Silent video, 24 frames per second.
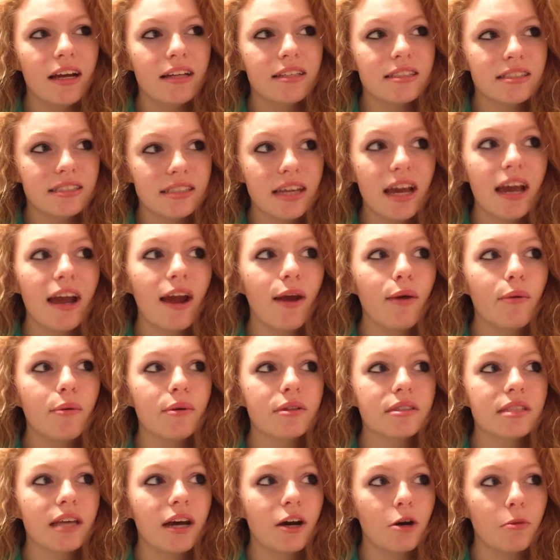Today I
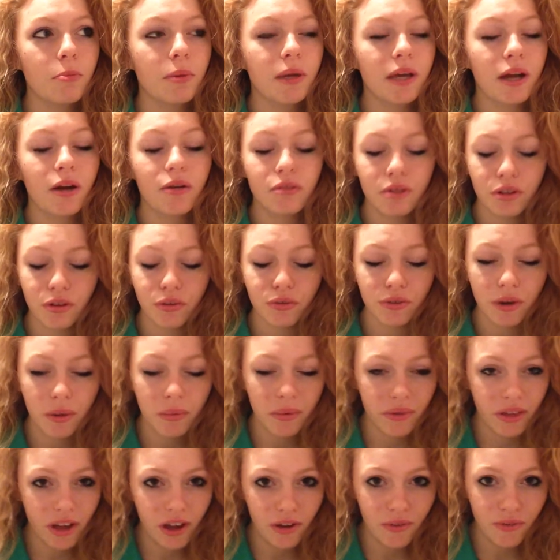was helping out another
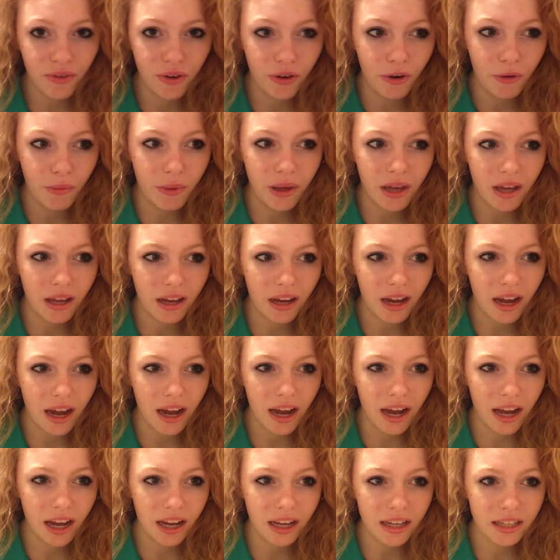friend with her filming,
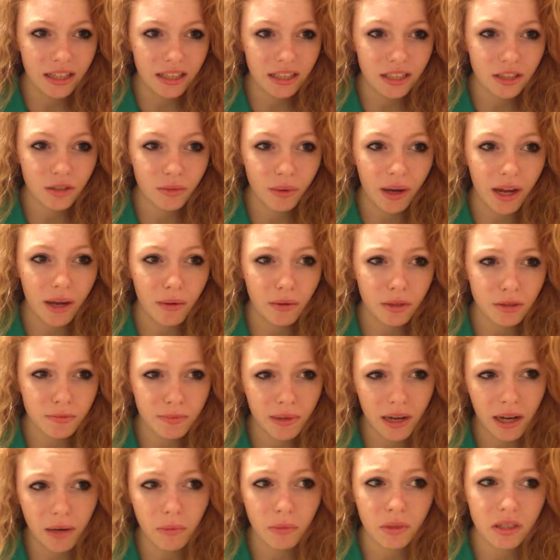and the way it was
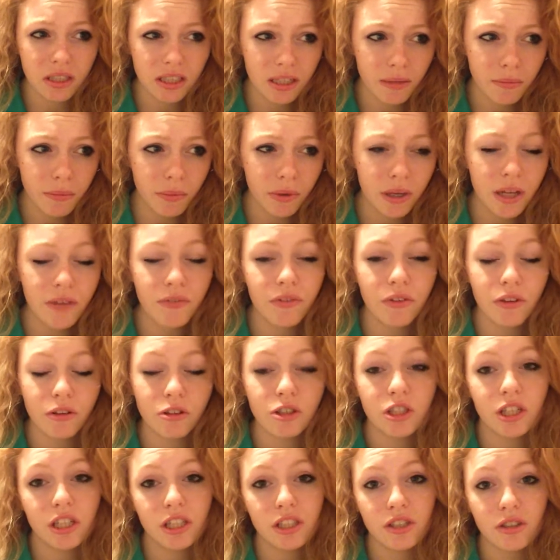planned was simple, even though
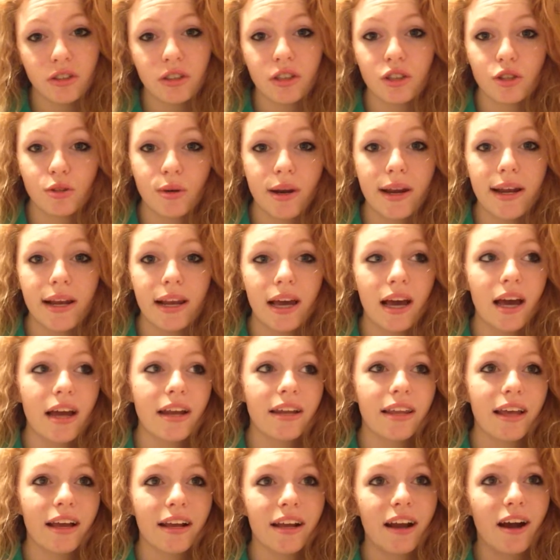she is doing a trailer
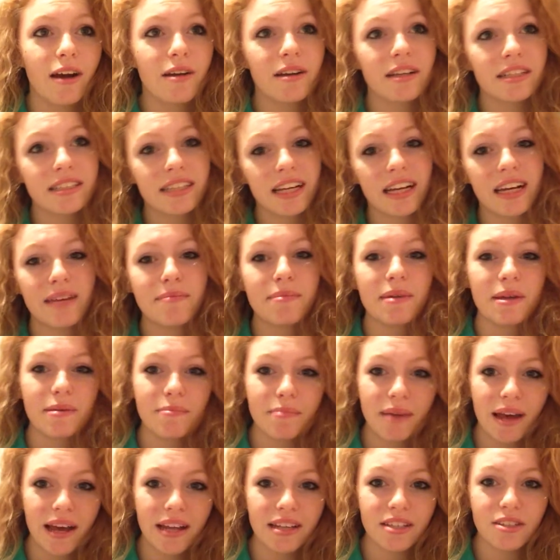and that can't exactly be
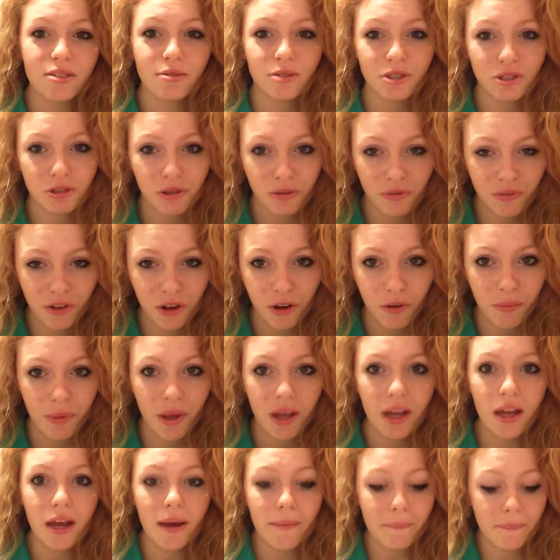compared to a short film,
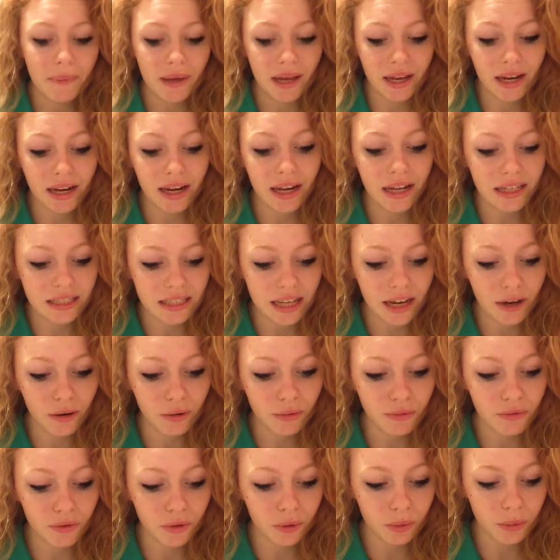but it is
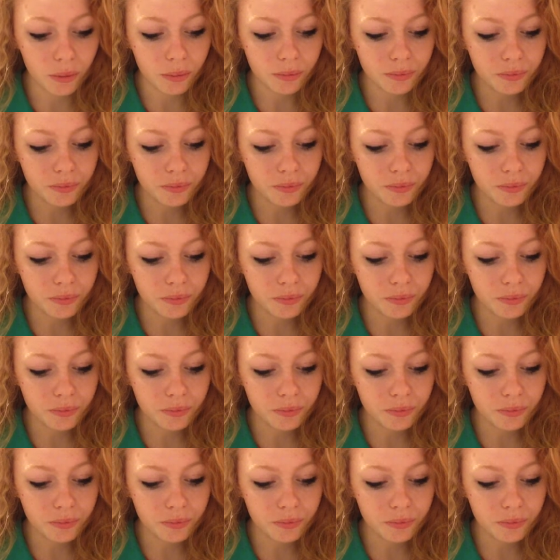helpful.